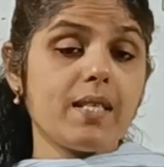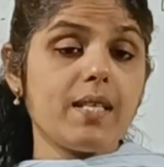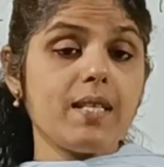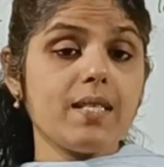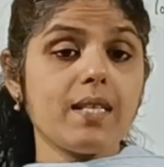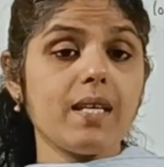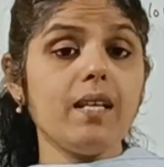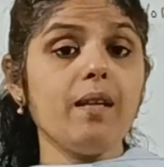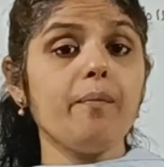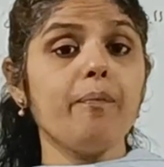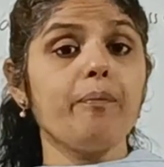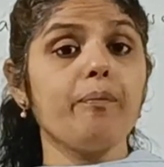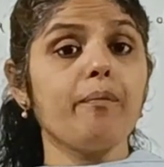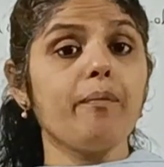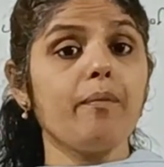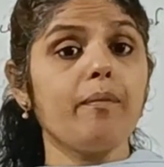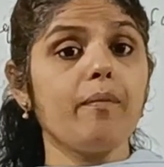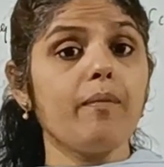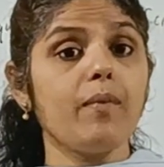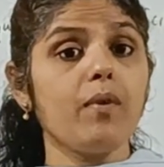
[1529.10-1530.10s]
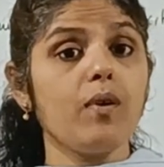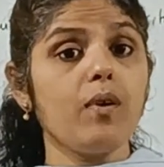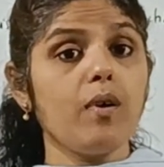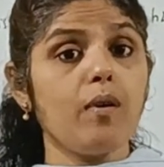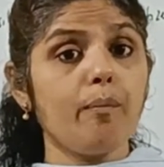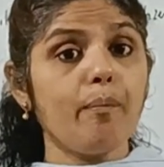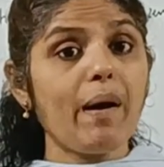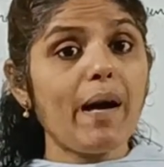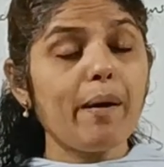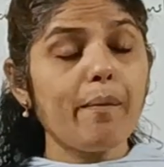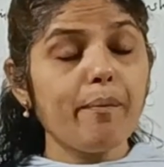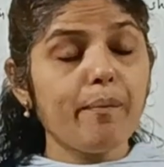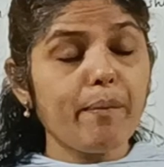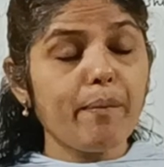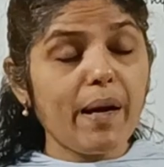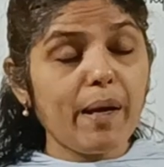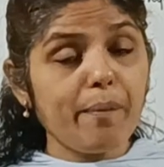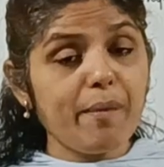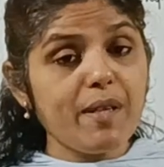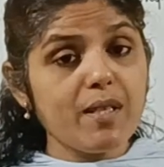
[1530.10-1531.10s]
citizen by
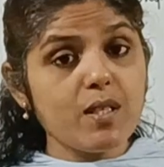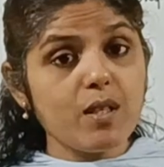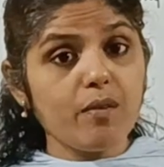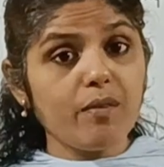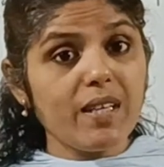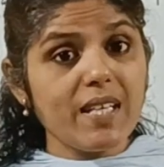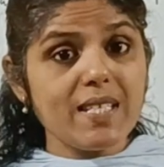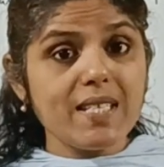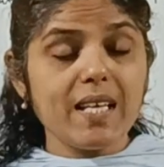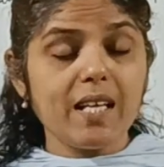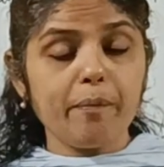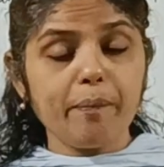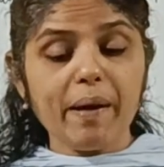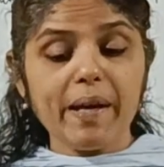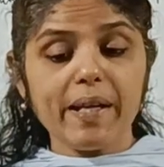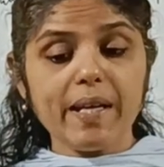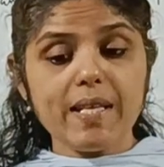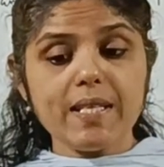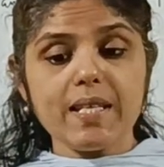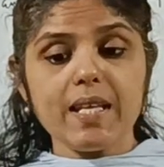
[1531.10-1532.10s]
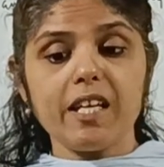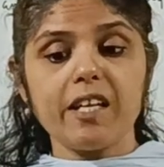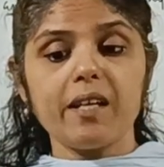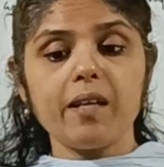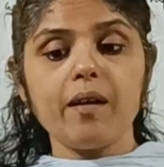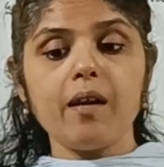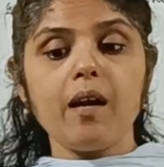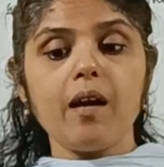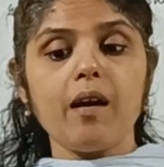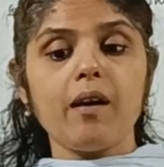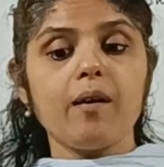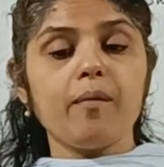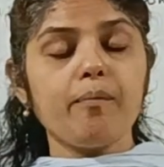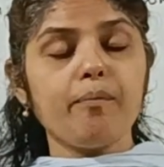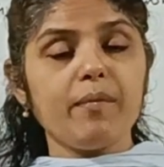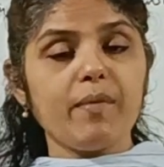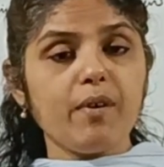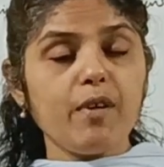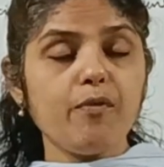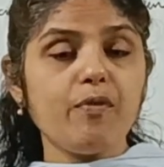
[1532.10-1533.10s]
descent
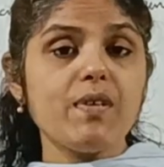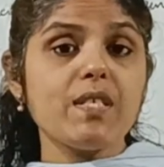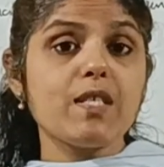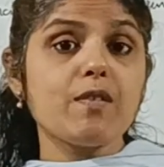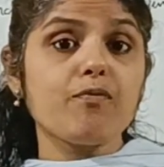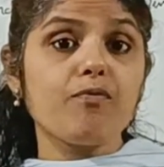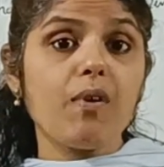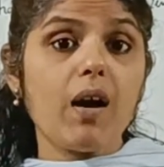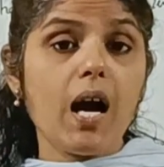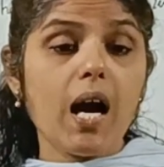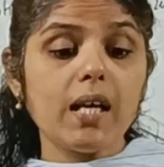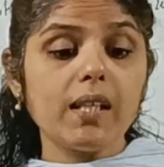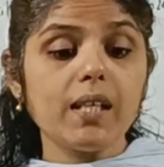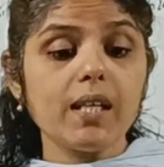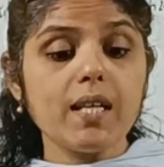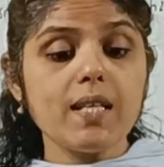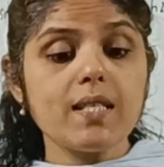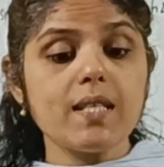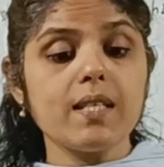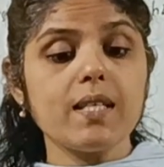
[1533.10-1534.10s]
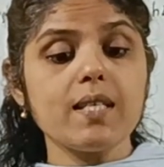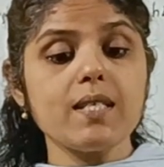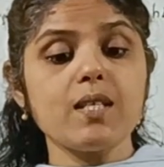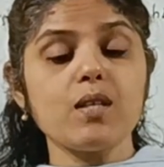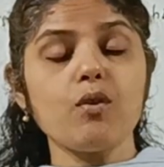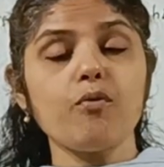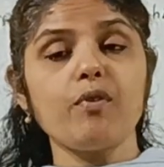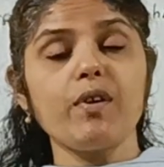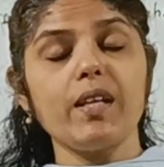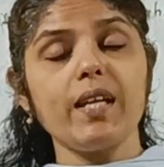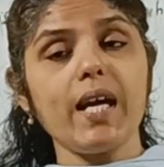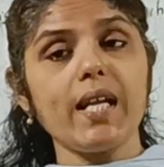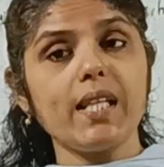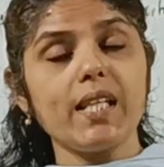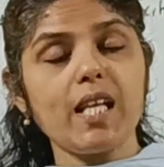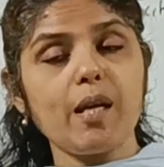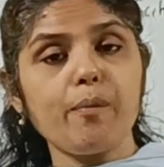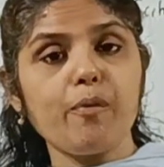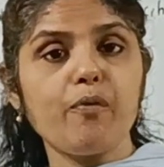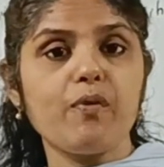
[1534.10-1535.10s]
if his father is citizen of India at
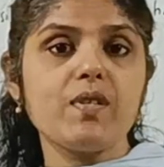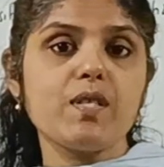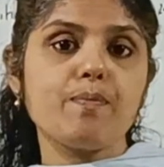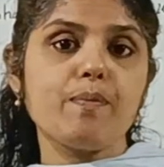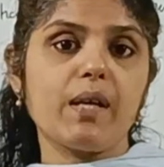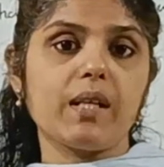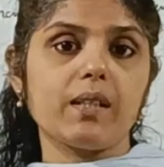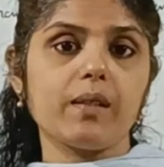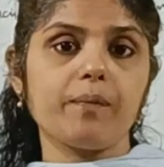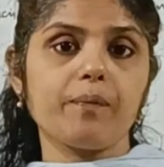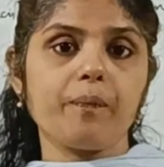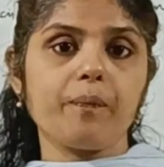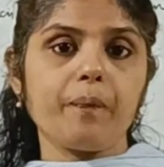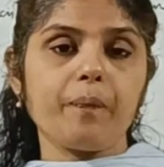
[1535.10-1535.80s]
the time of his birth.